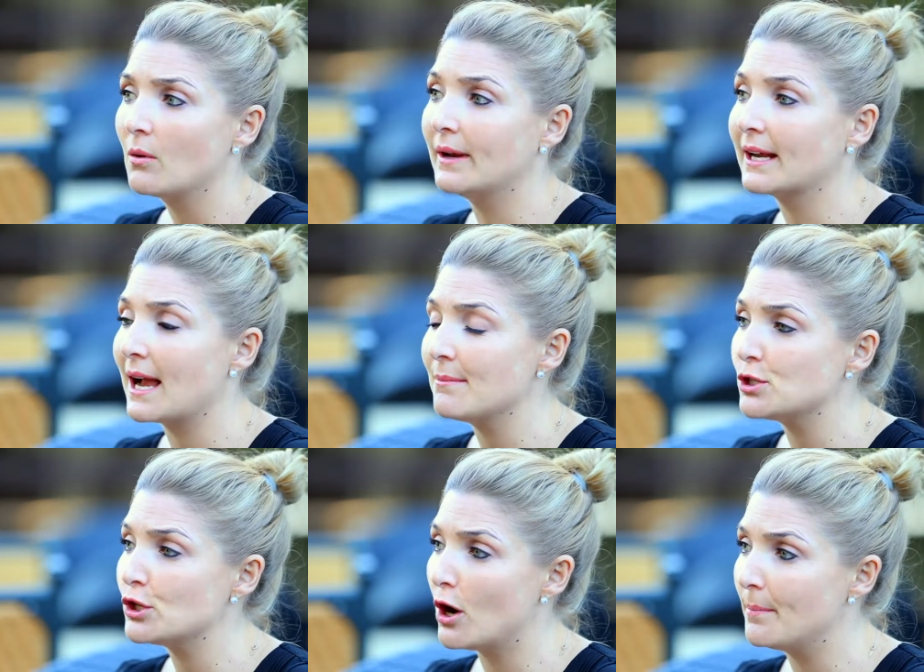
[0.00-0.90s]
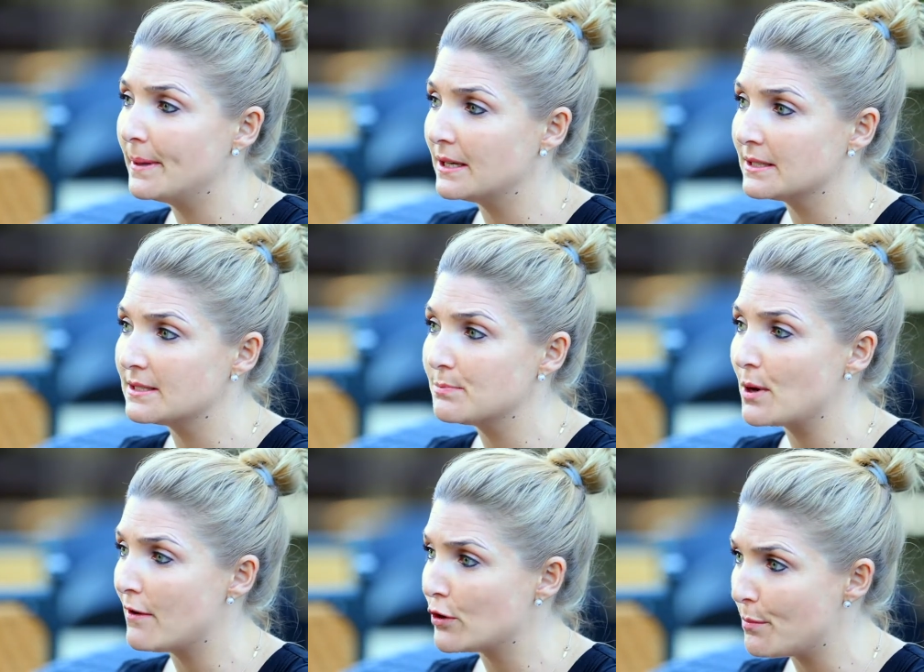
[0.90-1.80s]
When it comes to hobbyists,
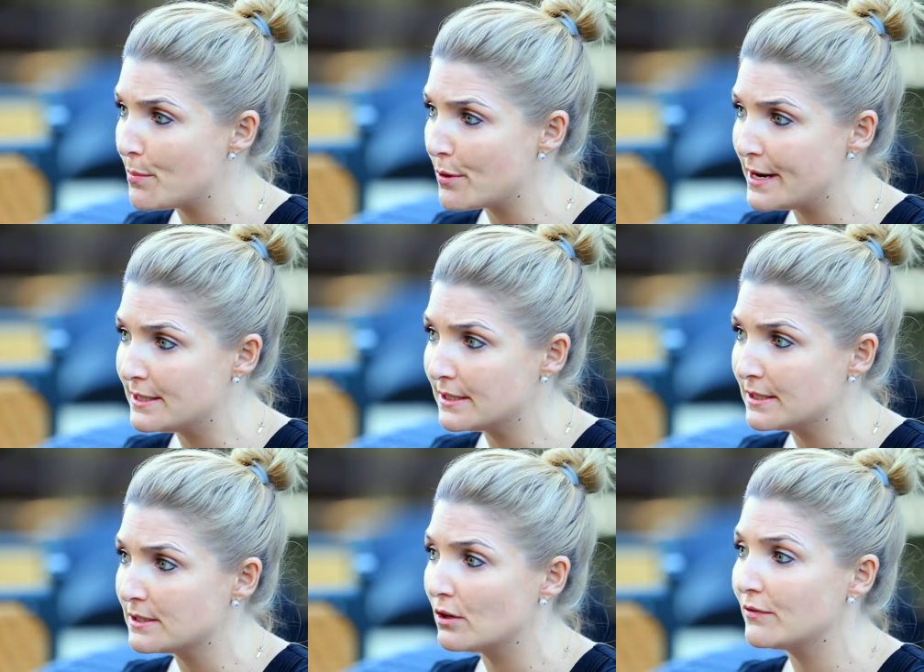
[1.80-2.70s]
private operators,